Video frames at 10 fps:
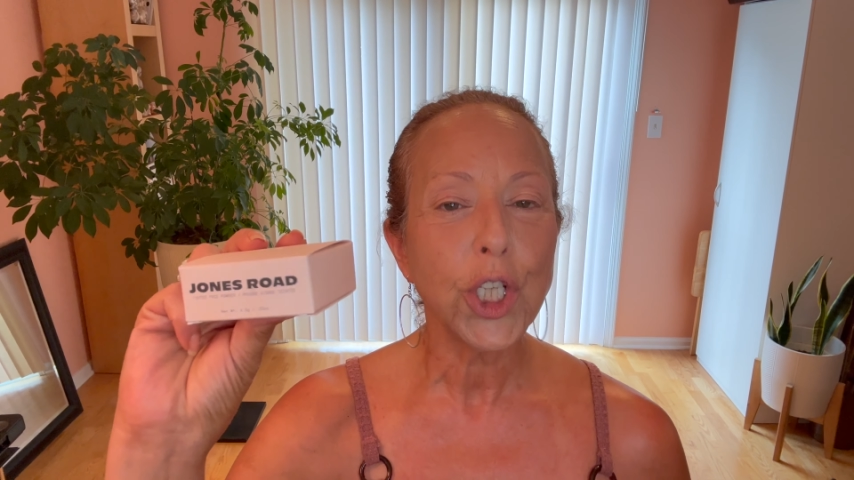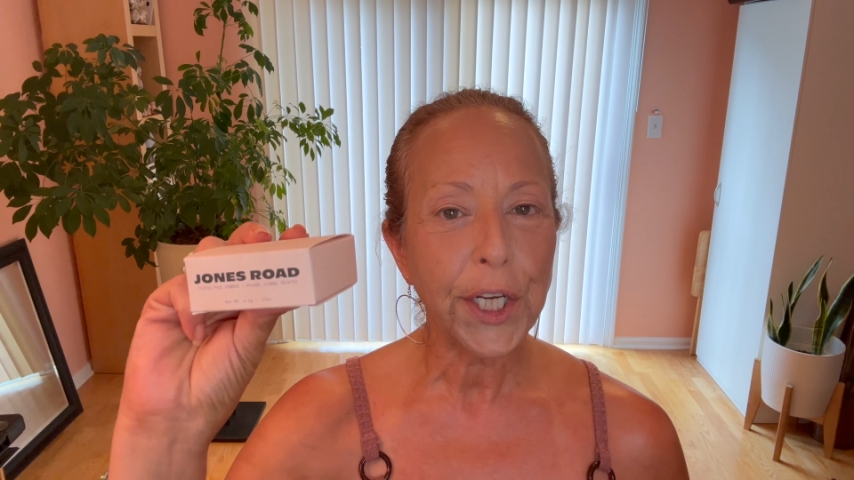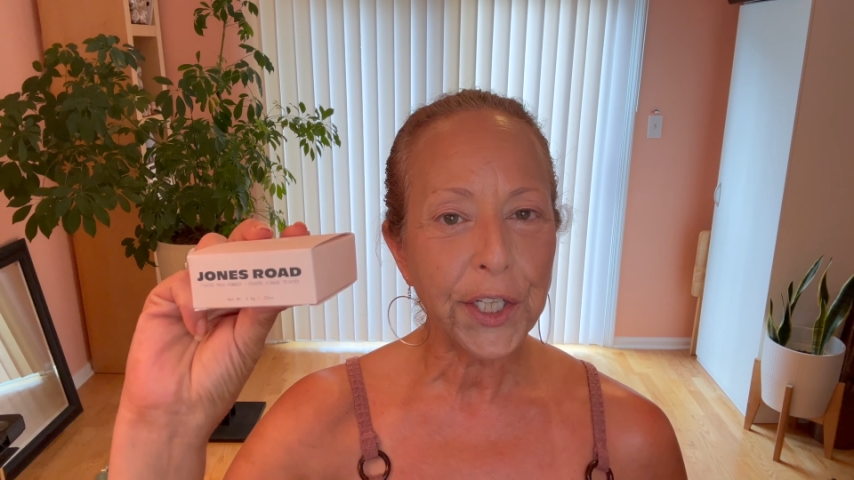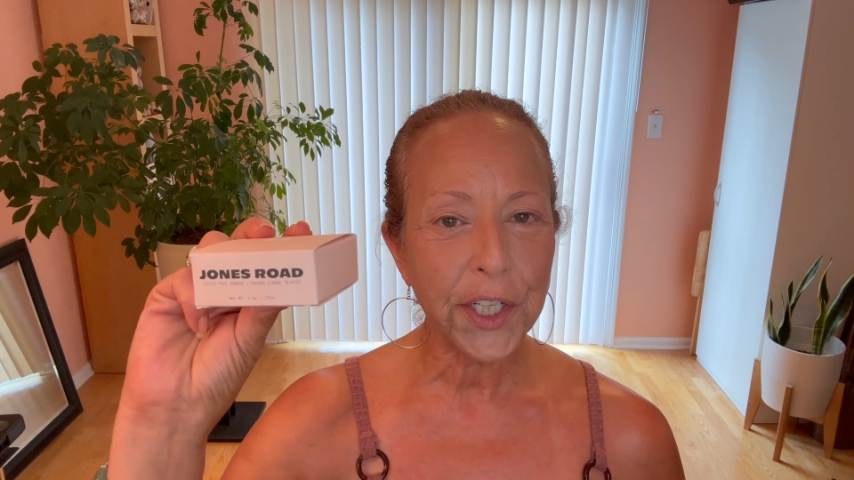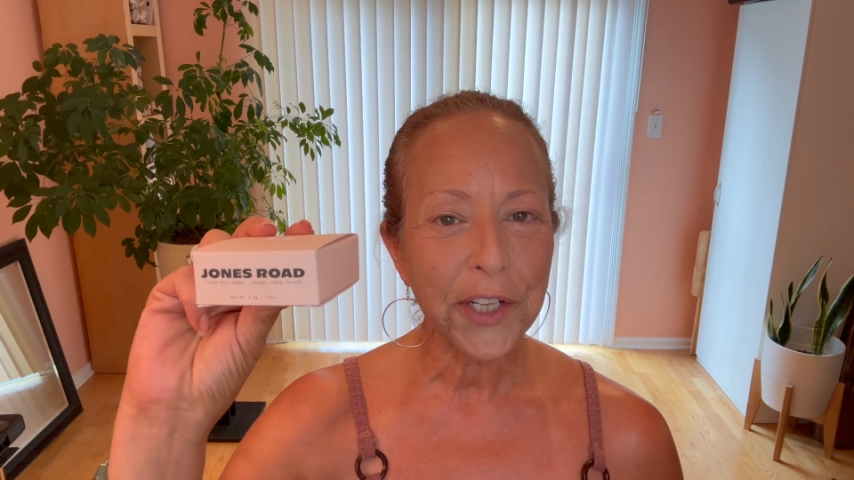
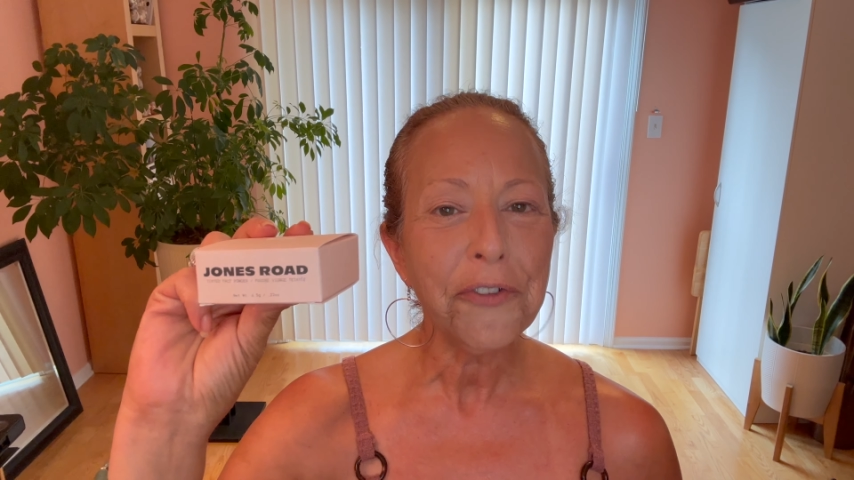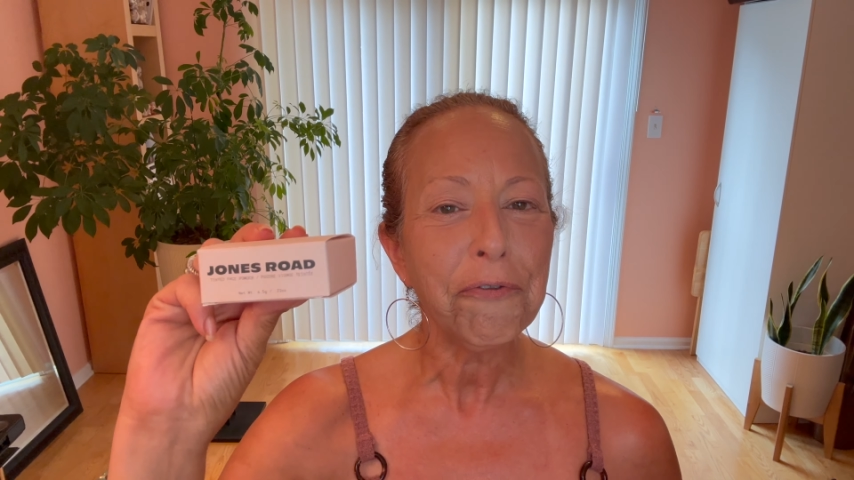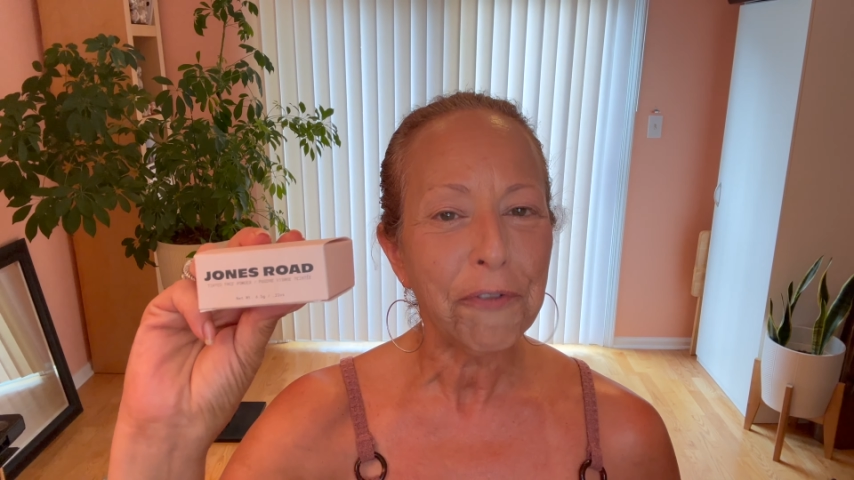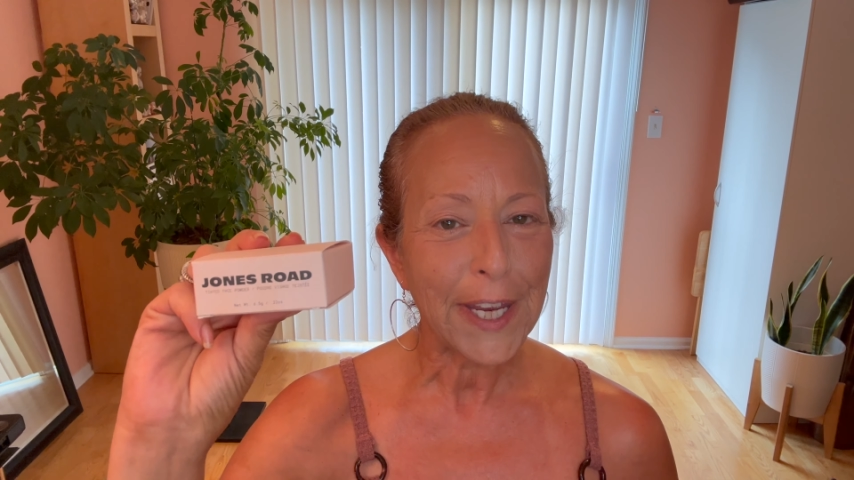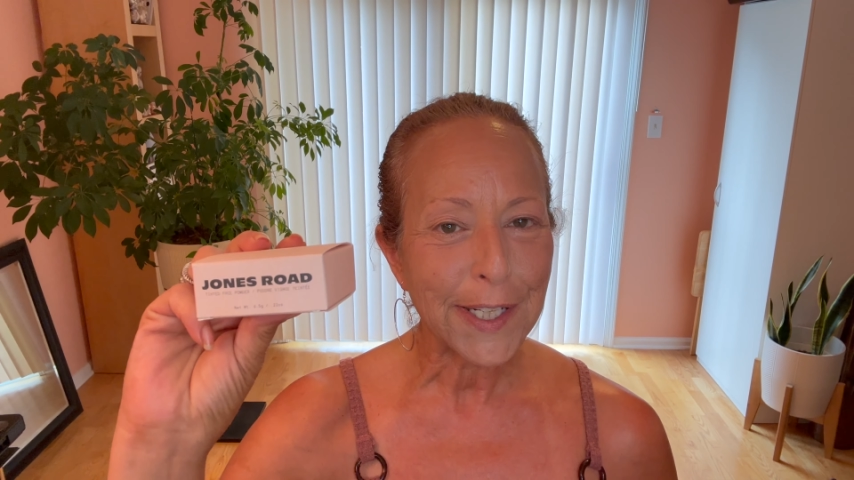tinted
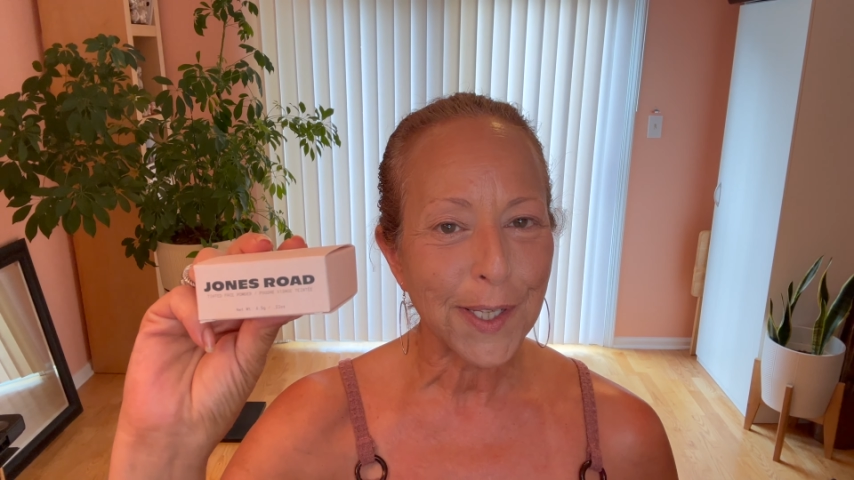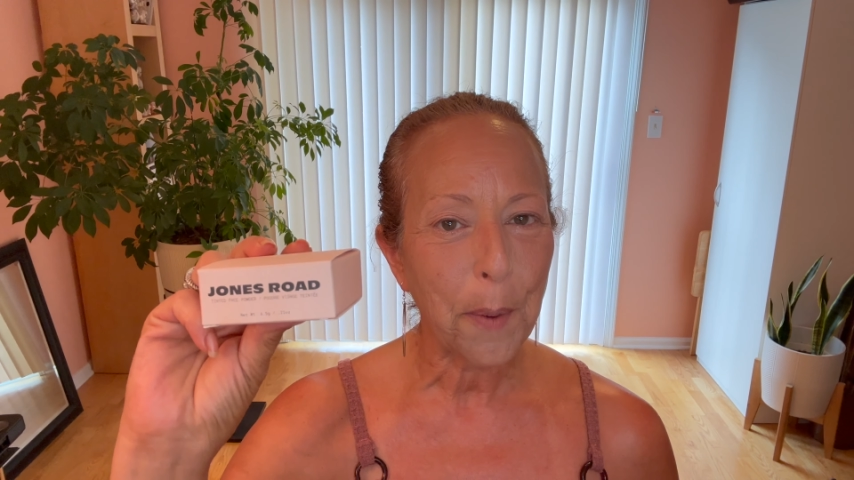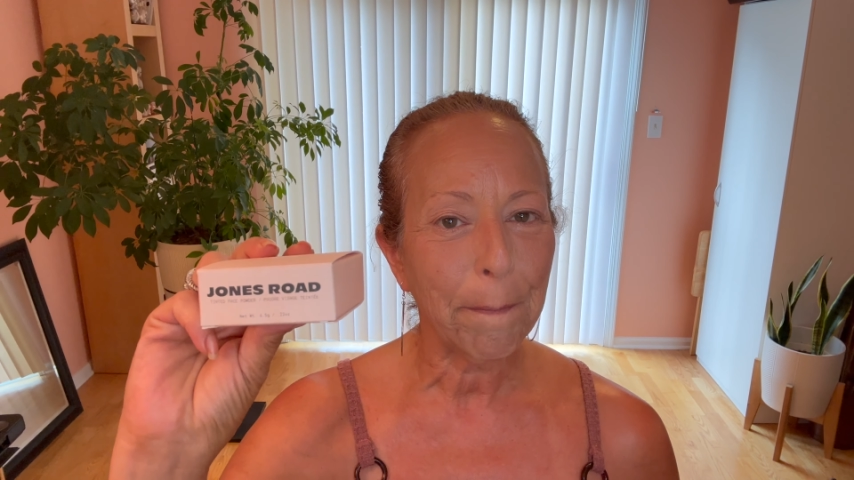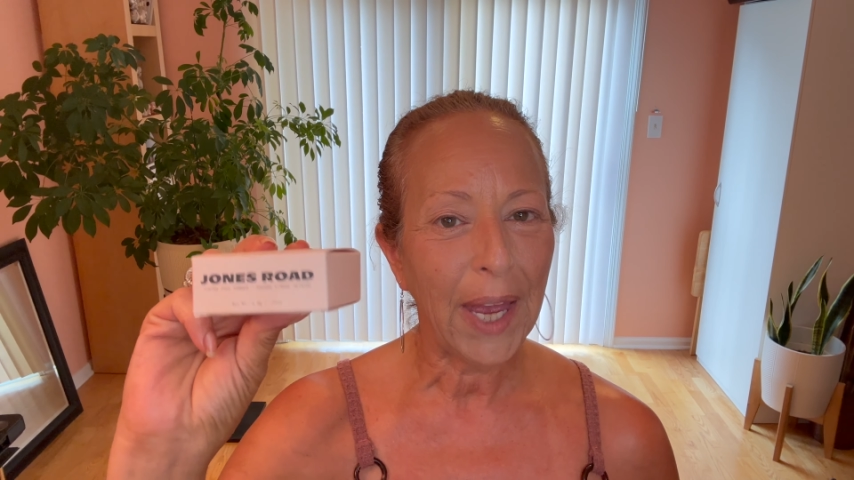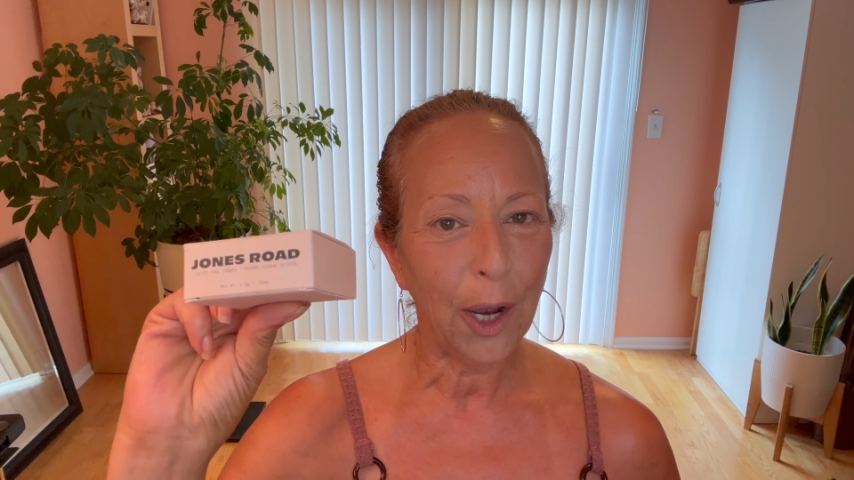
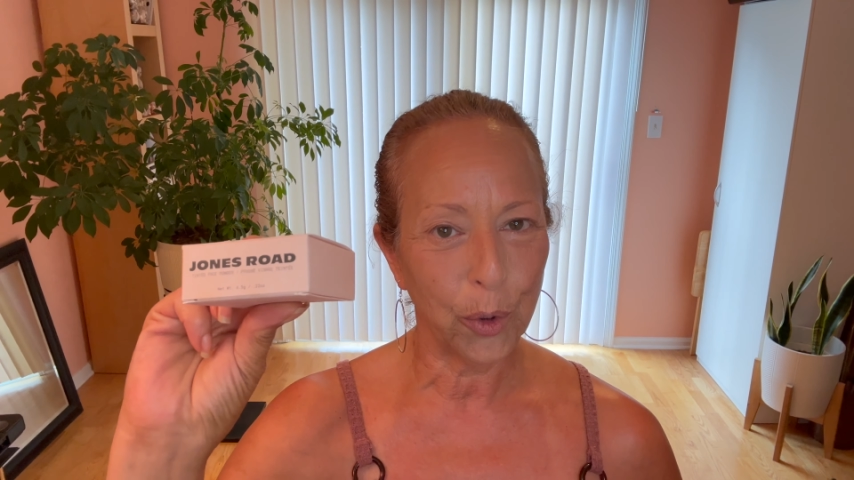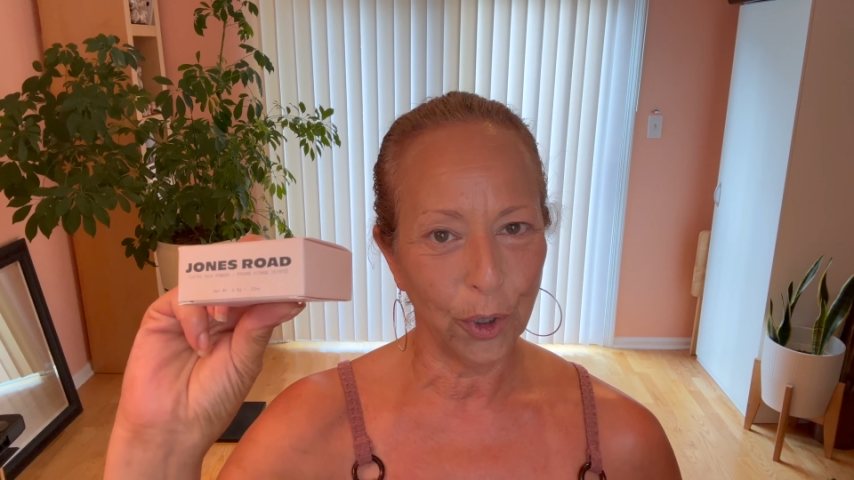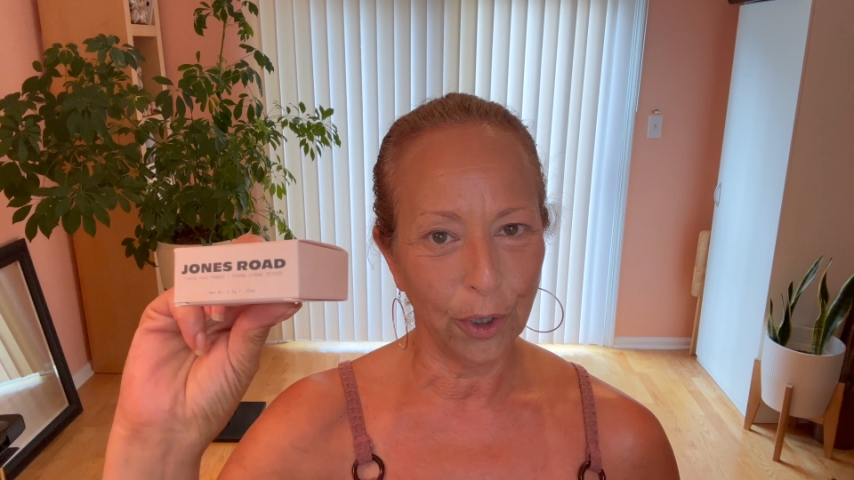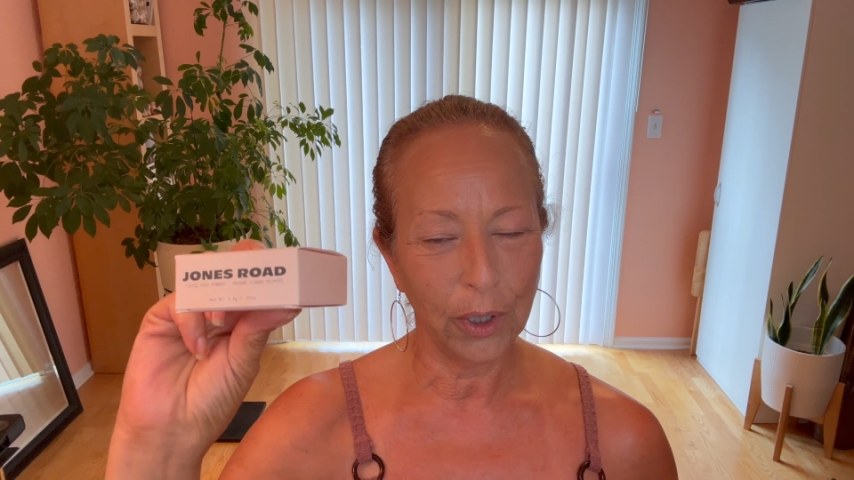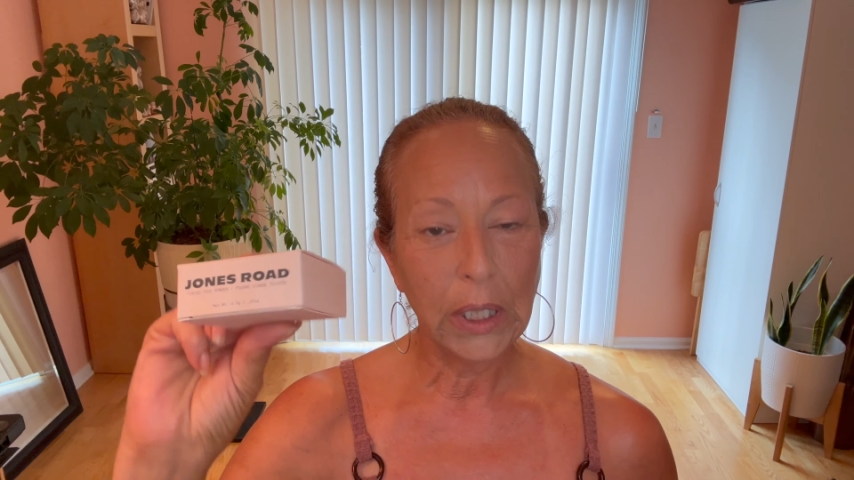face
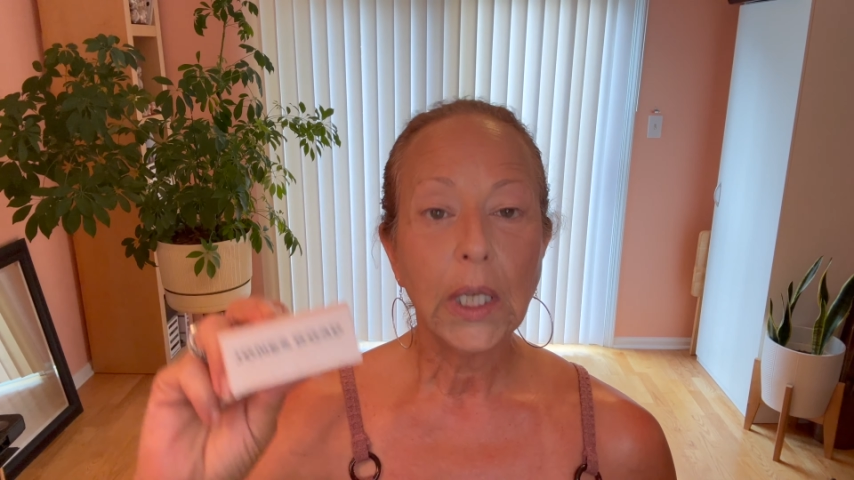powder.